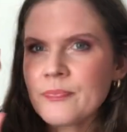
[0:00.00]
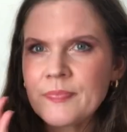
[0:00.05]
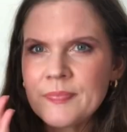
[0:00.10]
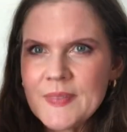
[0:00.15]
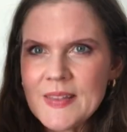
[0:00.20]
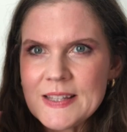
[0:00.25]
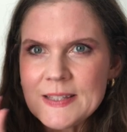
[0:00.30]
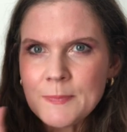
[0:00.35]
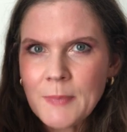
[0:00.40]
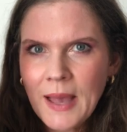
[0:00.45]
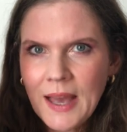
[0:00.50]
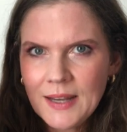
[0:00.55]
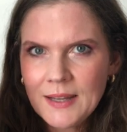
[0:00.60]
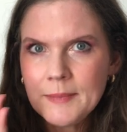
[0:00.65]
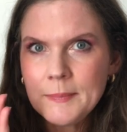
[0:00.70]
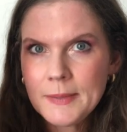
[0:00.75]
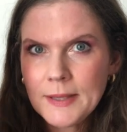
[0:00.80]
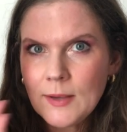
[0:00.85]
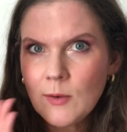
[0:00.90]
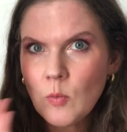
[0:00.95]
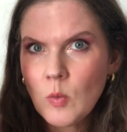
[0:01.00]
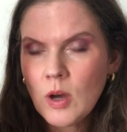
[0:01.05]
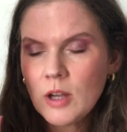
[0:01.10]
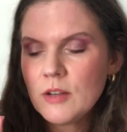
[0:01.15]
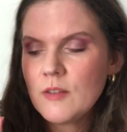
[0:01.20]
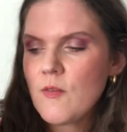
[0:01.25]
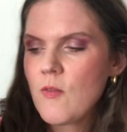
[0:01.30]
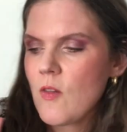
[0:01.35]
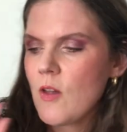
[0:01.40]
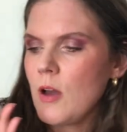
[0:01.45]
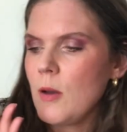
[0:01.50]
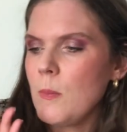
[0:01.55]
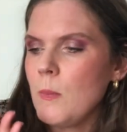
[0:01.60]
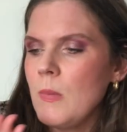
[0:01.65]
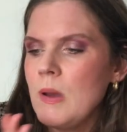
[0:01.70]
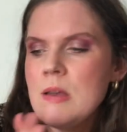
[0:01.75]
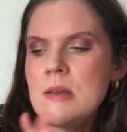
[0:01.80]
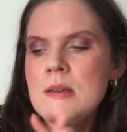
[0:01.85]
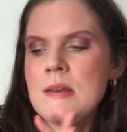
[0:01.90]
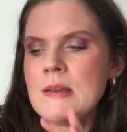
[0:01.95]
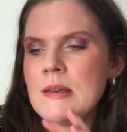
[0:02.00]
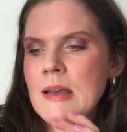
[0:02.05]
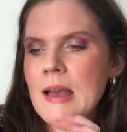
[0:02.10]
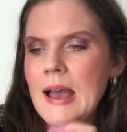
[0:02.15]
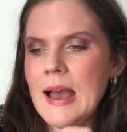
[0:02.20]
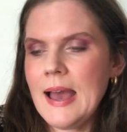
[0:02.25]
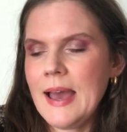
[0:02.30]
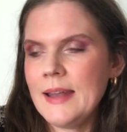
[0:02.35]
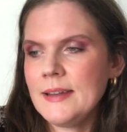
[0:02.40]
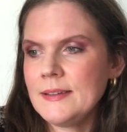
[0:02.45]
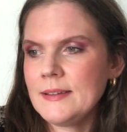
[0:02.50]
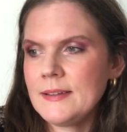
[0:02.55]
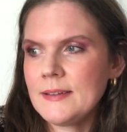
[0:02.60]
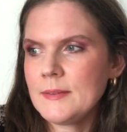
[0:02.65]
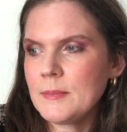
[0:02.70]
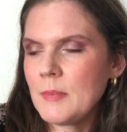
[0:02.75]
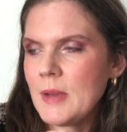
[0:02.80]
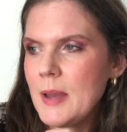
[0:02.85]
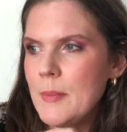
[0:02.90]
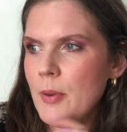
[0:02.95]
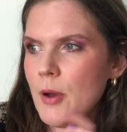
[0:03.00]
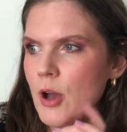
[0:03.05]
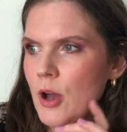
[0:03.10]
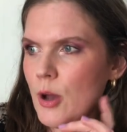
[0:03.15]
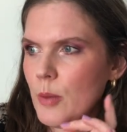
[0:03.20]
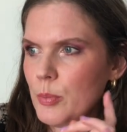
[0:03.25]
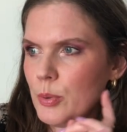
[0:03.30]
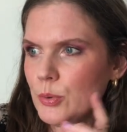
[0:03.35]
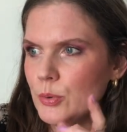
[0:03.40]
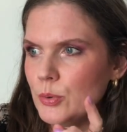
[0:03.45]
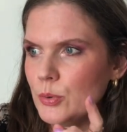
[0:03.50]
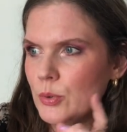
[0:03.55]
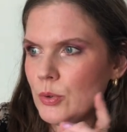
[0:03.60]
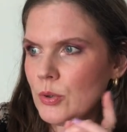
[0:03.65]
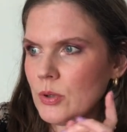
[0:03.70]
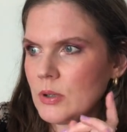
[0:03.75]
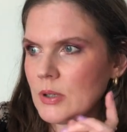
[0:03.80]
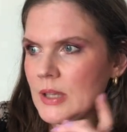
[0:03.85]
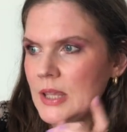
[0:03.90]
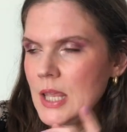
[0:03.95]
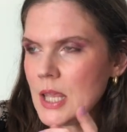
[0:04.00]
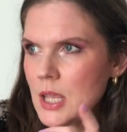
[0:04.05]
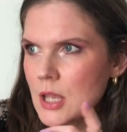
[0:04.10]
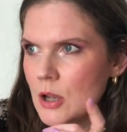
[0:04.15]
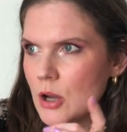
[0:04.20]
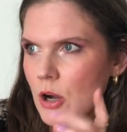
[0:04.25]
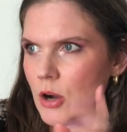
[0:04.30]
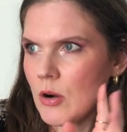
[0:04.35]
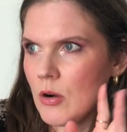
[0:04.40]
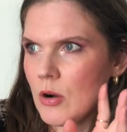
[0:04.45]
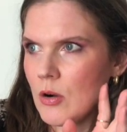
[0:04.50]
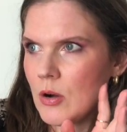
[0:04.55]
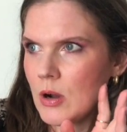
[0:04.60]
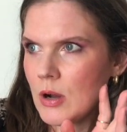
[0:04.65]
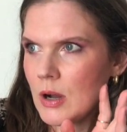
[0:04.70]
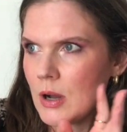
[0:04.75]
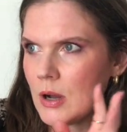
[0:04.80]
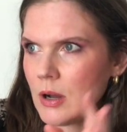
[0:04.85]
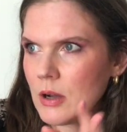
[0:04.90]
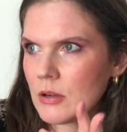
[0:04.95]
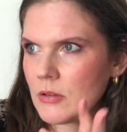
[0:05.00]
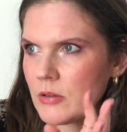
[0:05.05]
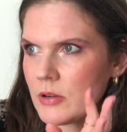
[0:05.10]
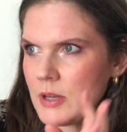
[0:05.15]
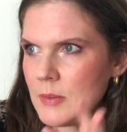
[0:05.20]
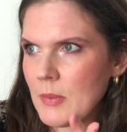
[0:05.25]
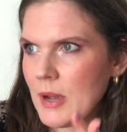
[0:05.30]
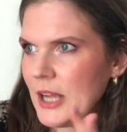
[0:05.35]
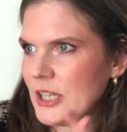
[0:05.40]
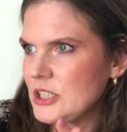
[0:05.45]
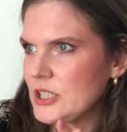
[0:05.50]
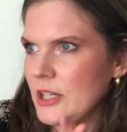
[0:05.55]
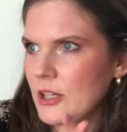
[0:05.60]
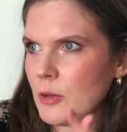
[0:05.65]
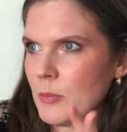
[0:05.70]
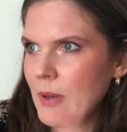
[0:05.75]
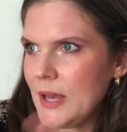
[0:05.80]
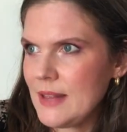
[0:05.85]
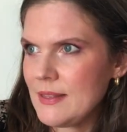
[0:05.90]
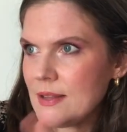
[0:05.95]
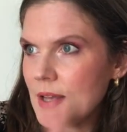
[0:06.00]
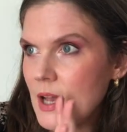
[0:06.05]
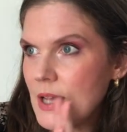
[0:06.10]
this palette being one of them, and my purple Kiko cream eyeshadow pen that I